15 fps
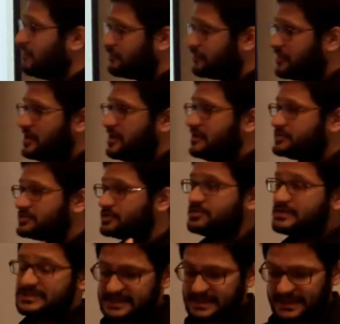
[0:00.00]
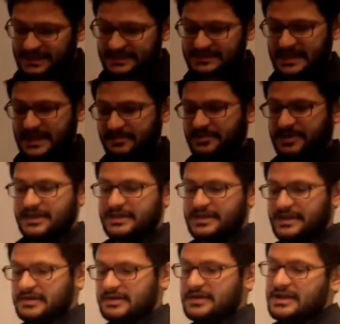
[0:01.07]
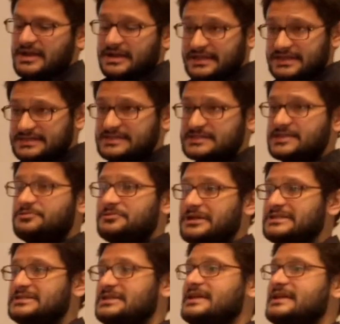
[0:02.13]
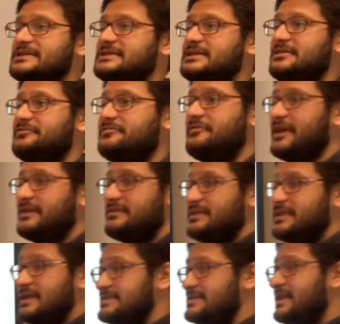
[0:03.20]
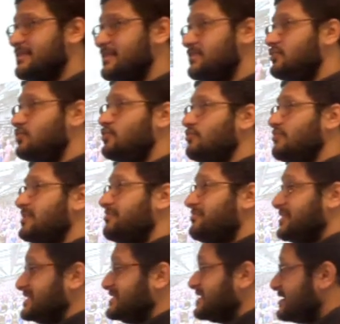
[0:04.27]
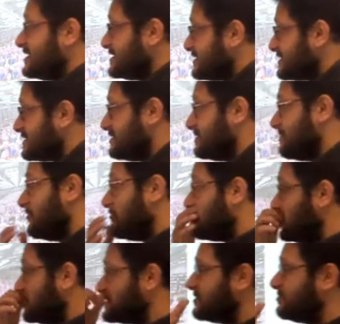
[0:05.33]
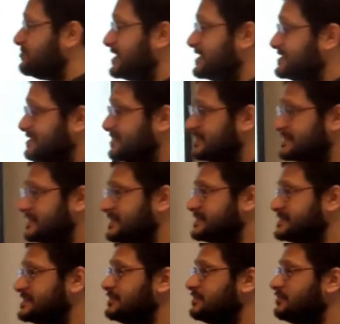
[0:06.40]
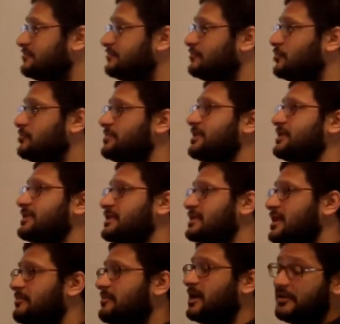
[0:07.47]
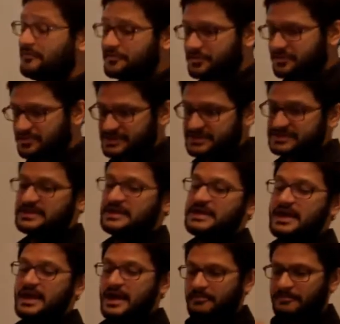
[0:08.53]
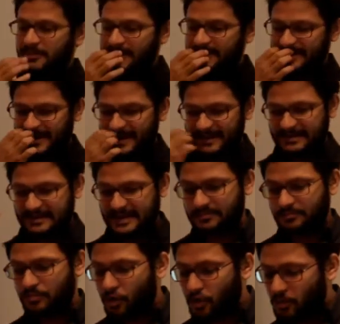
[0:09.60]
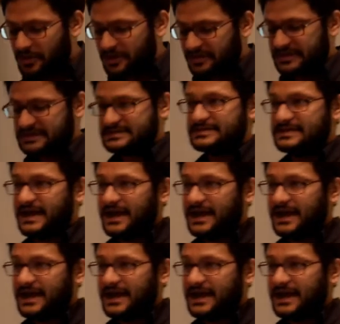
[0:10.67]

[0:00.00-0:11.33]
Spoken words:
of suicides happening there. This is a racializing effect. It has nothing to do with prejudice. Of course, the prejudice and the xenophobia can come afterwards, but at that moment, it's